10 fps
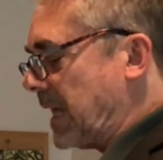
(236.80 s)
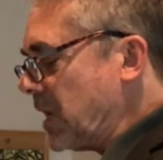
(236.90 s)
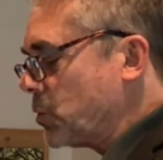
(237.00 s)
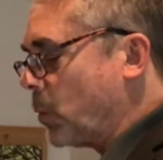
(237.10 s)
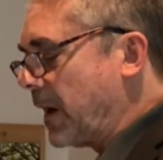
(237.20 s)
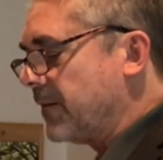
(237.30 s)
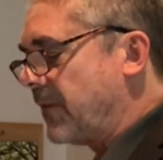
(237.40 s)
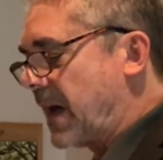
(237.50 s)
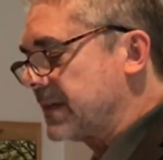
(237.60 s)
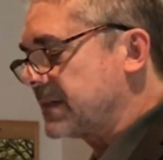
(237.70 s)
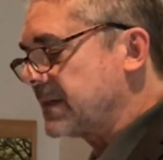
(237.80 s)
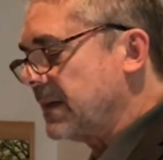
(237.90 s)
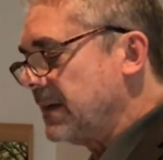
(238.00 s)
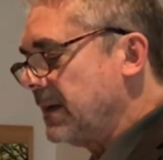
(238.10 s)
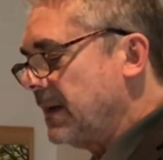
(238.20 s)
each one of us
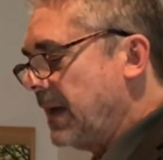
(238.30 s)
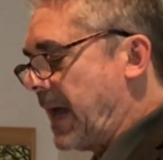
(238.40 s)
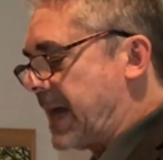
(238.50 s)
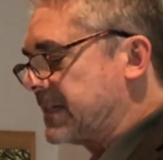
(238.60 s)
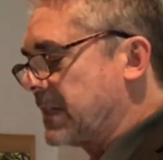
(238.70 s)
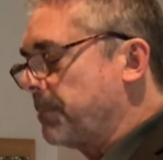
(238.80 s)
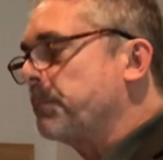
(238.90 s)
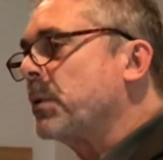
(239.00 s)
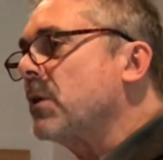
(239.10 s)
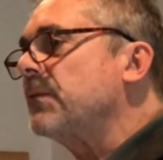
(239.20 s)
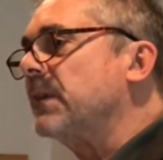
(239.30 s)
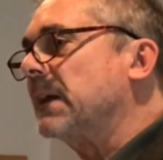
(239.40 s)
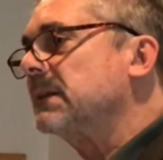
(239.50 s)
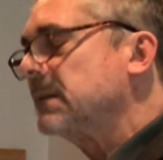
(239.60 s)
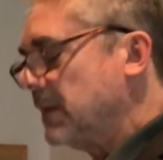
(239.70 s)
as the
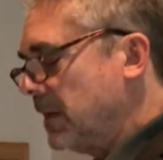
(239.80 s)
perfect,